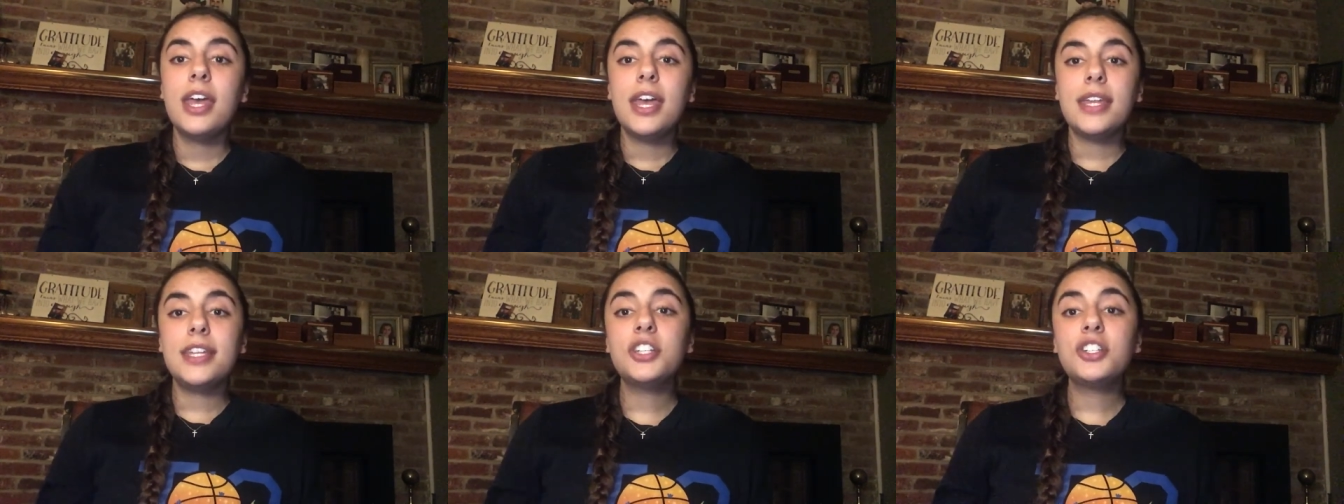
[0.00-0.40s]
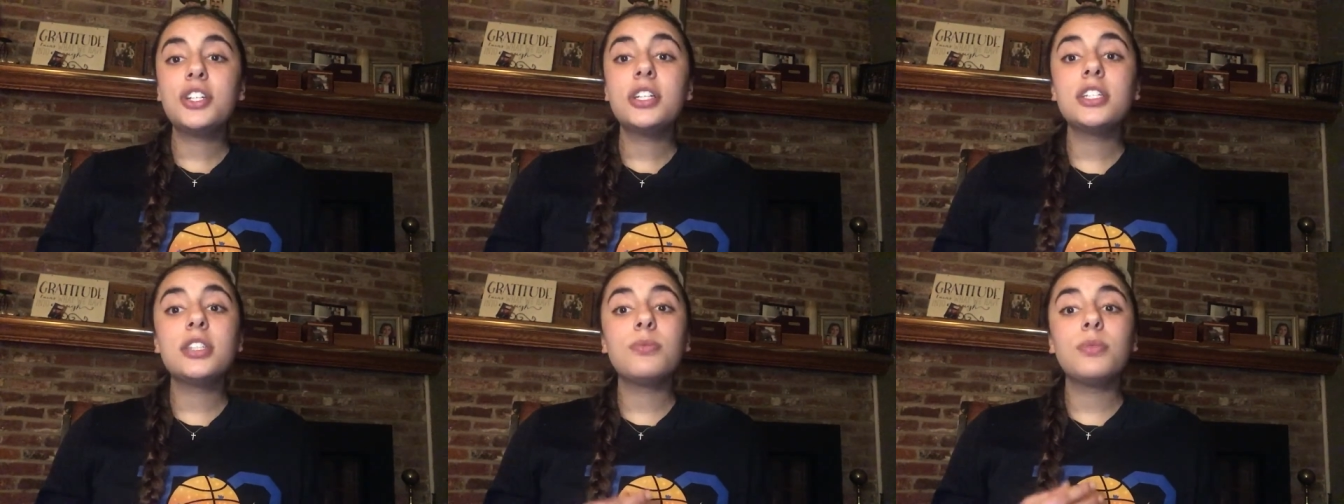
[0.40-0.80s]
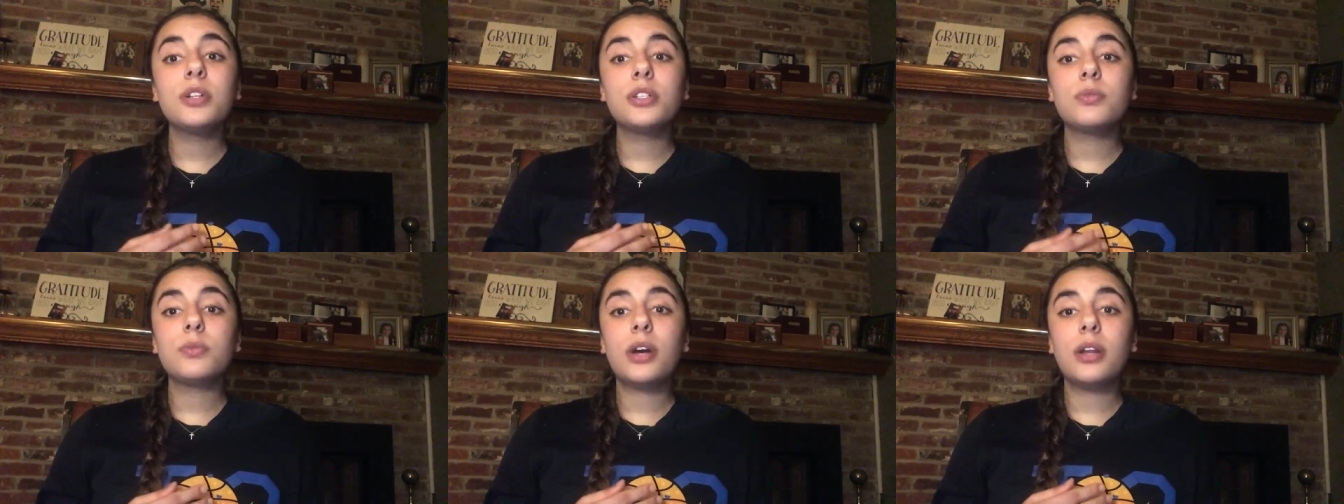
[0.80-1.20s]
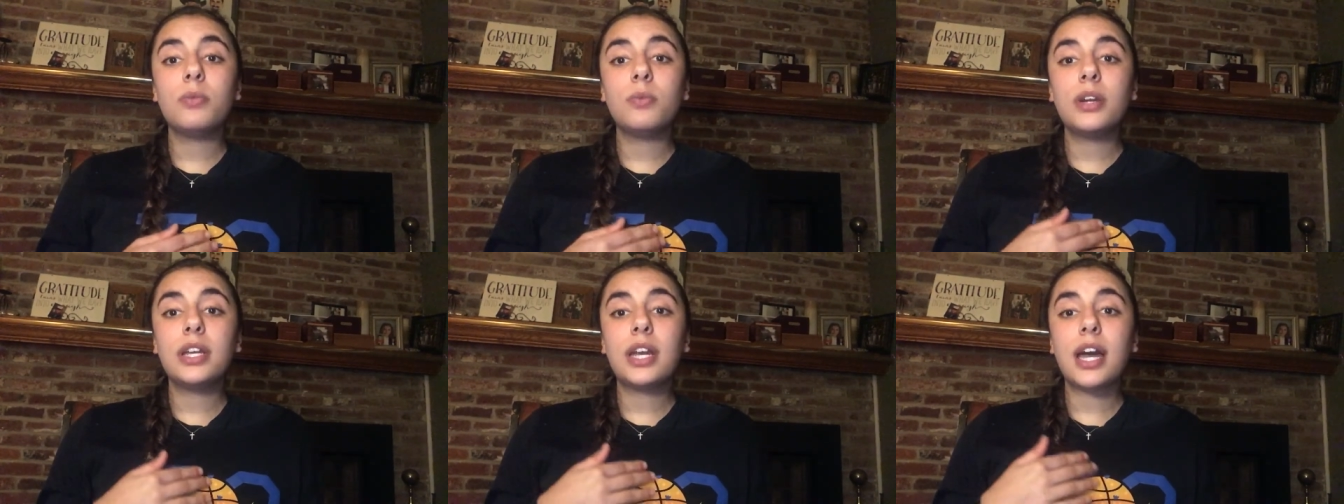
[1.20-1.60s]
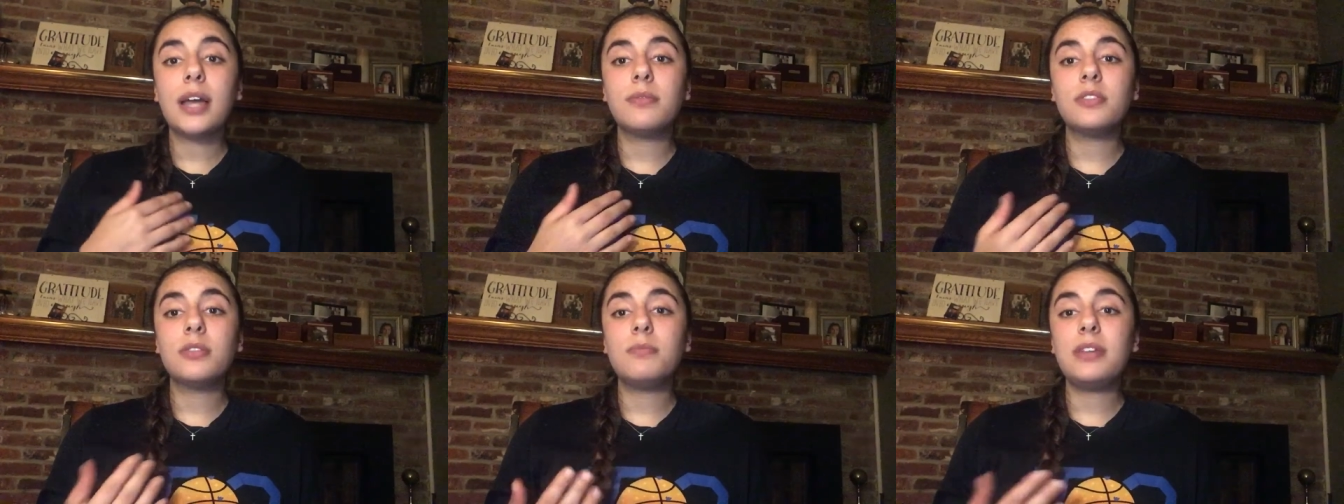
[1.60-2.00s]
Addiction is the worst one when it
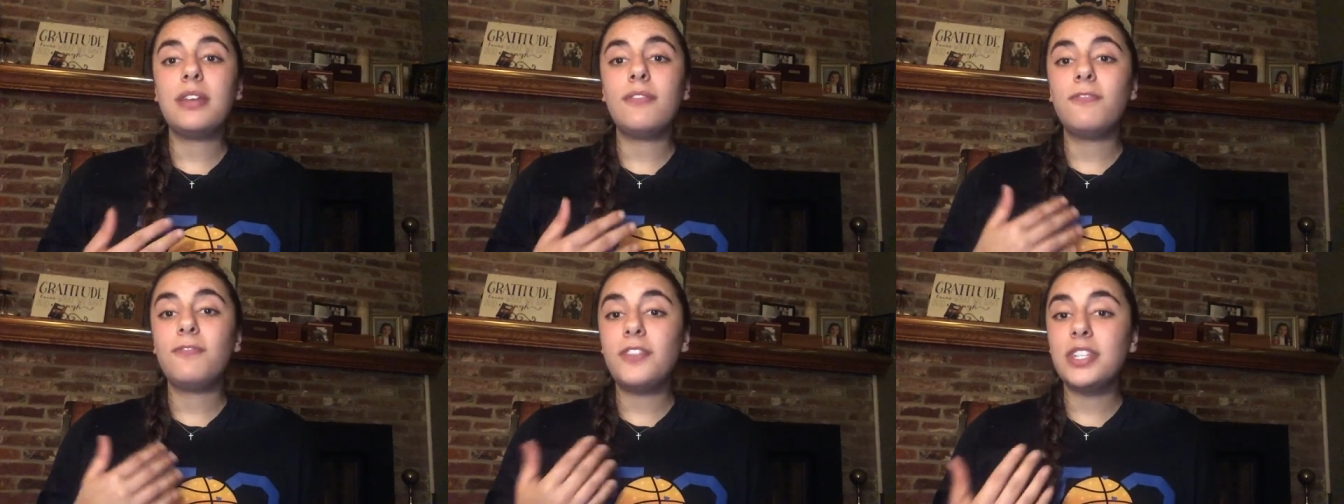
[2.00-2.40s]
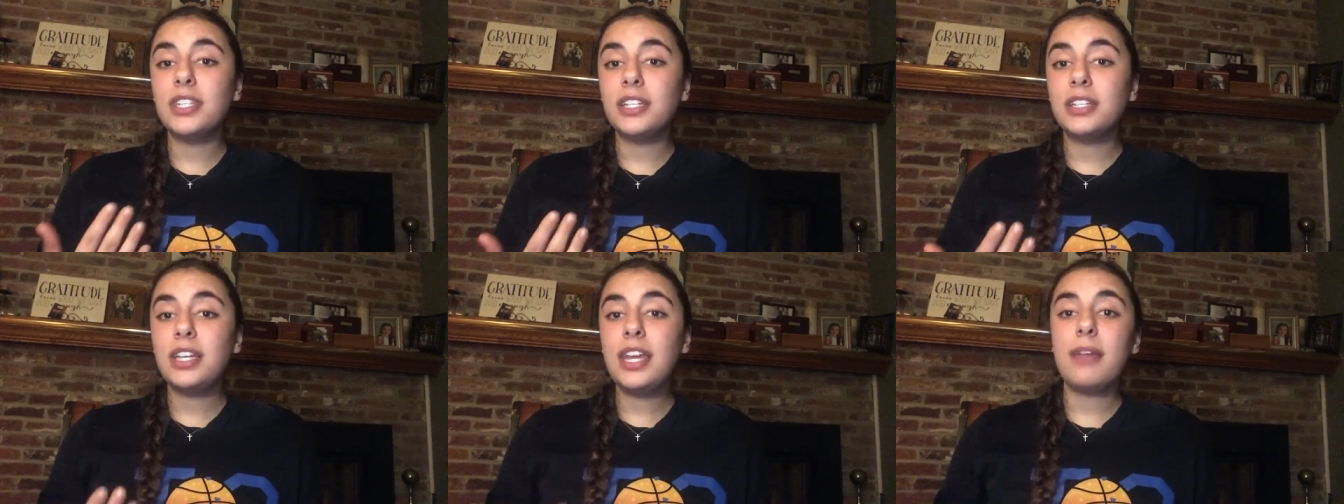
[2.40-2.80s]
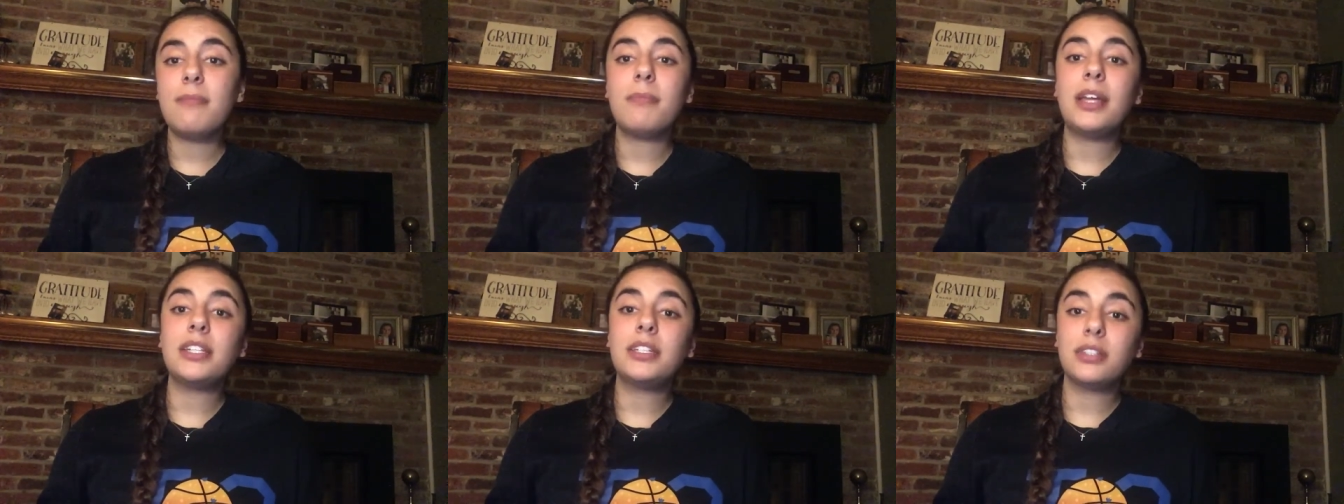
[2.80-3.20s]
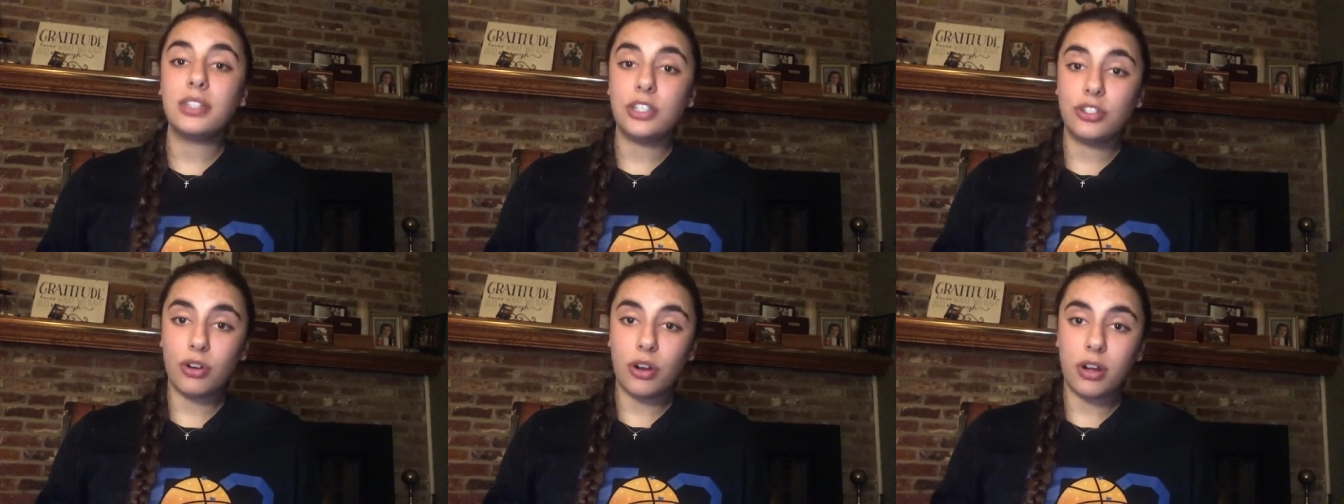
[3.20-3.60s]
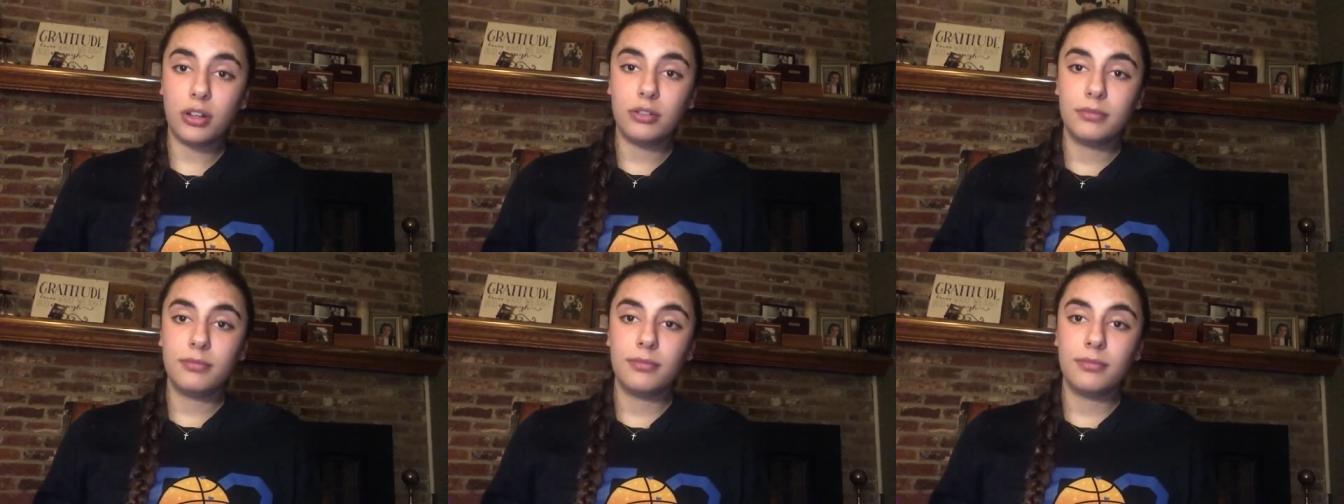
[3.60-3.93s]
comes to being physically and mentally strong.